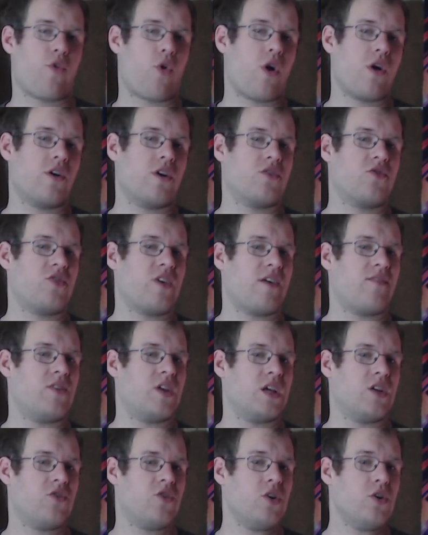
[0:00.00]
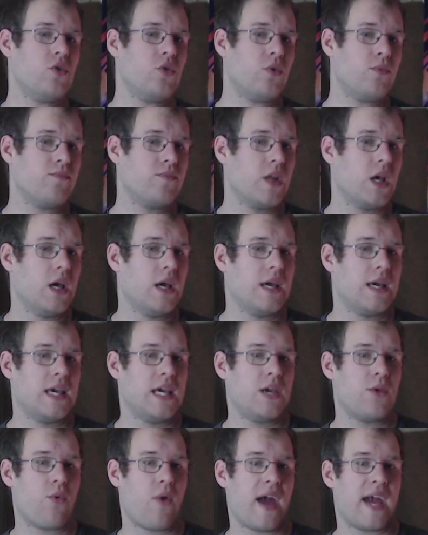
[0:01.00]
472.
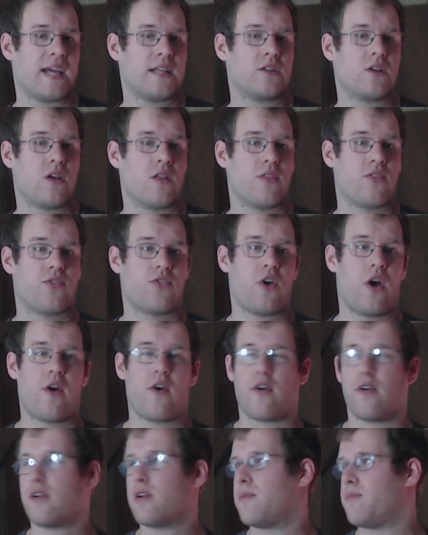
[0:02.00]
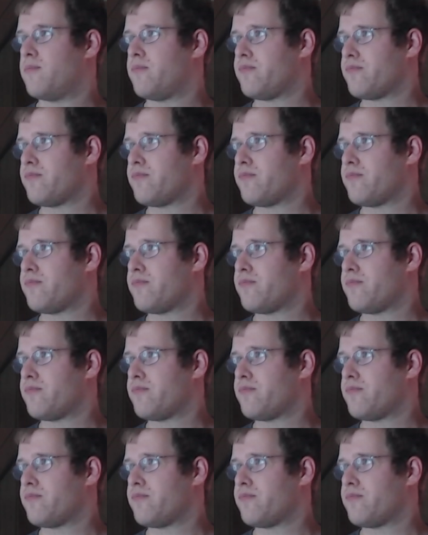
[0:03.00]
He ranked third.